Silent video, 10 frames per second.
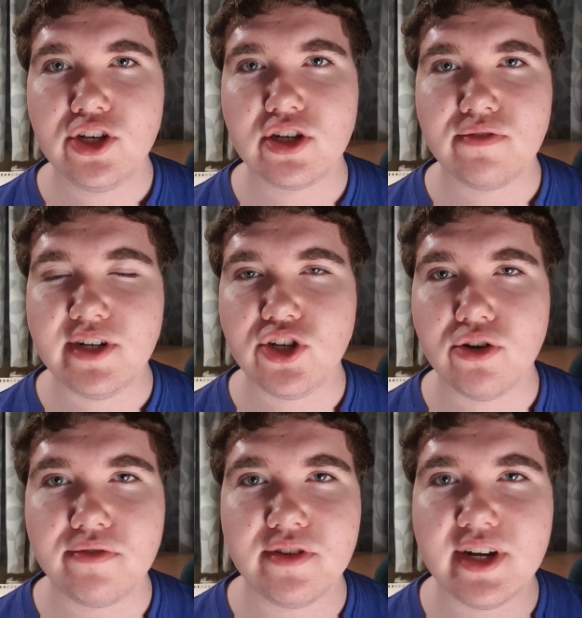just to finish
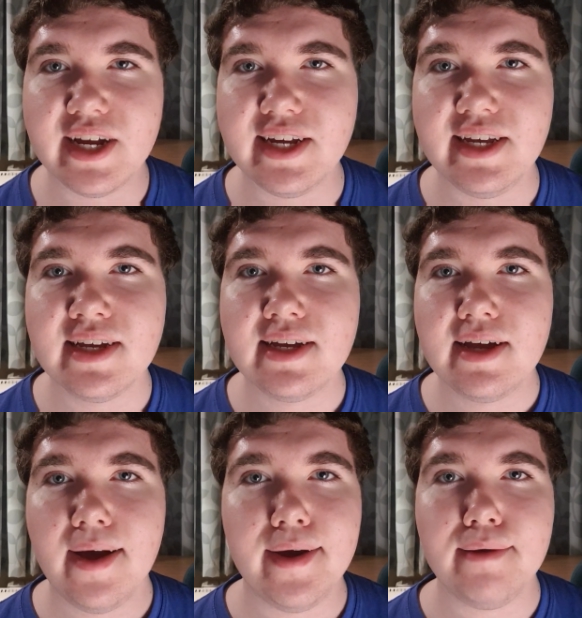off the day,
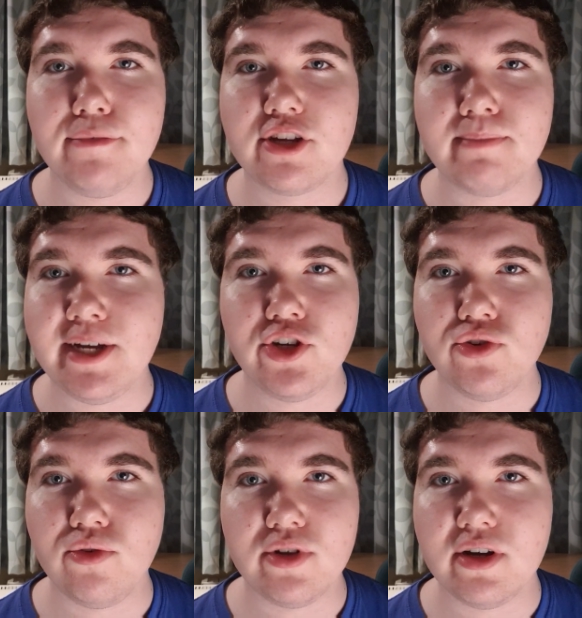just to make
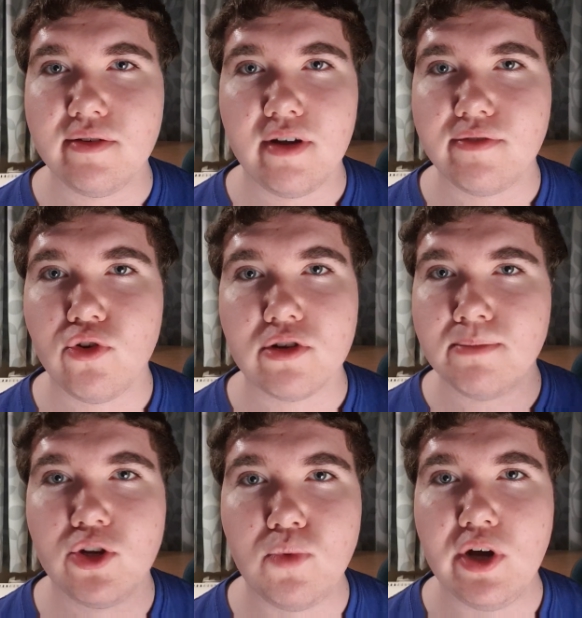sure that I've got as
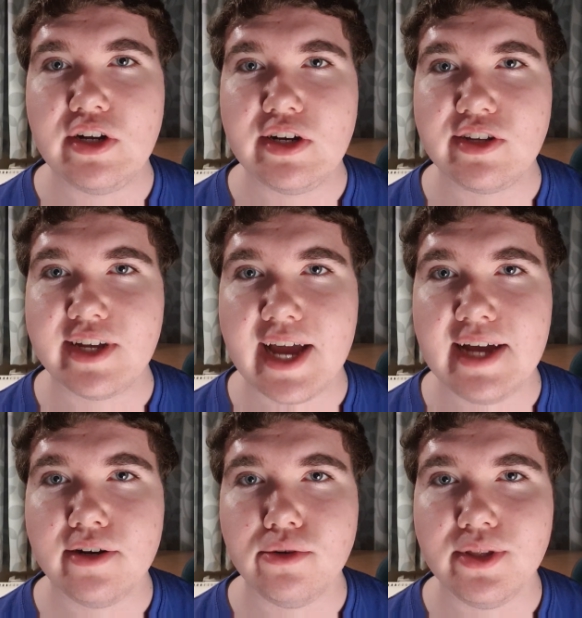much work done as I
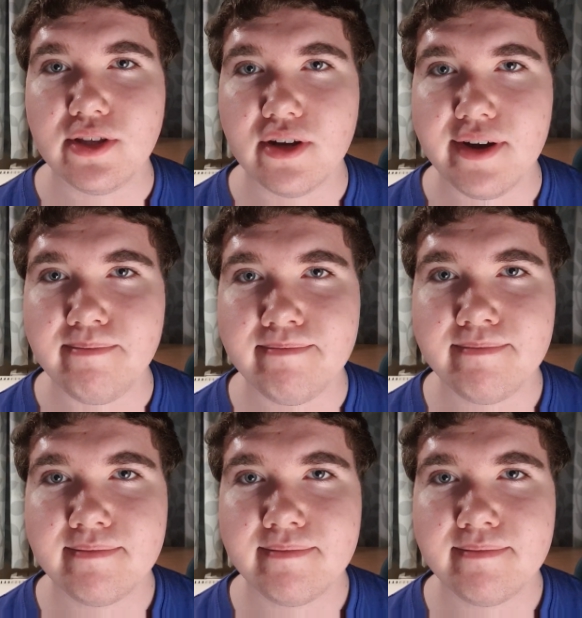can do in the time.